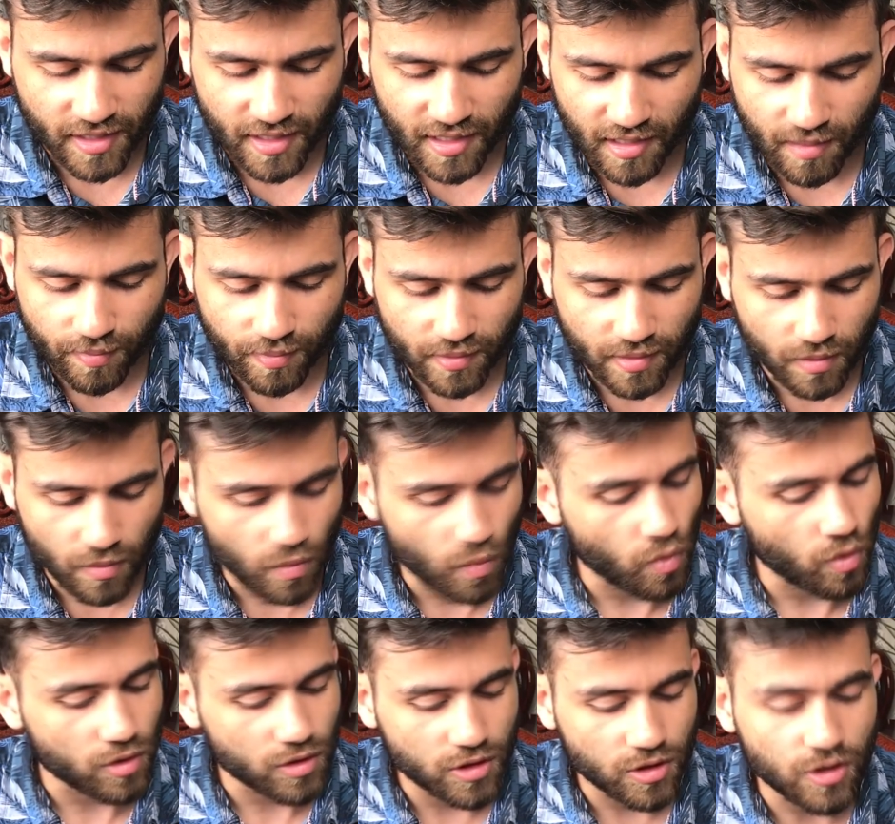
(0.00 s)
cap,
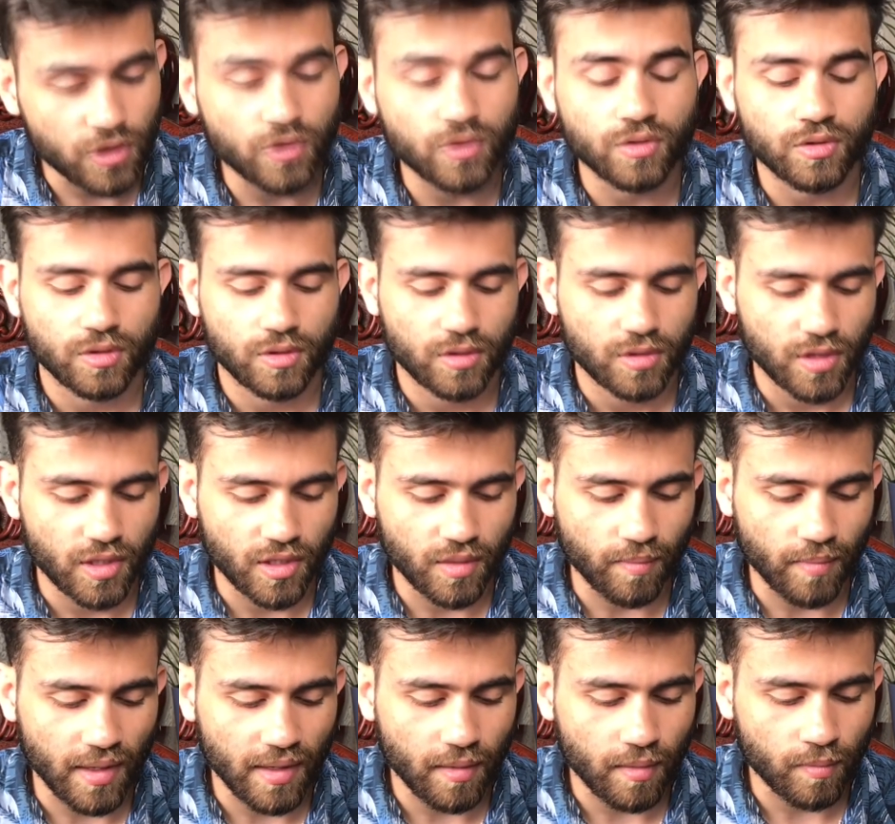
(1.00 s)
what to do, and a
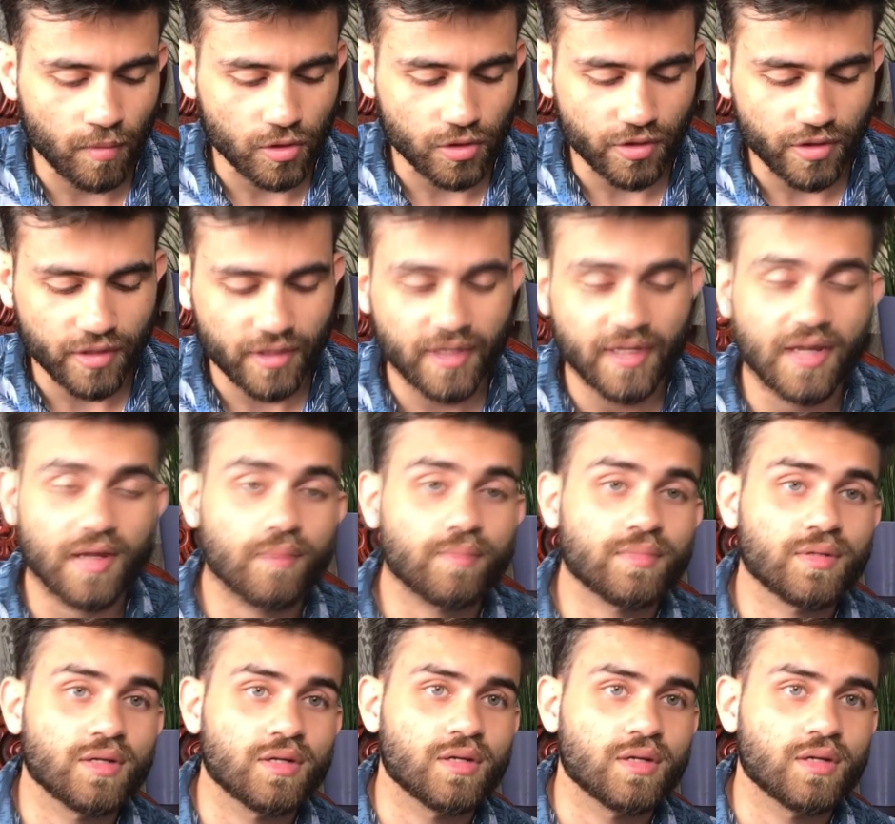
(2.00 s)
moderate cap.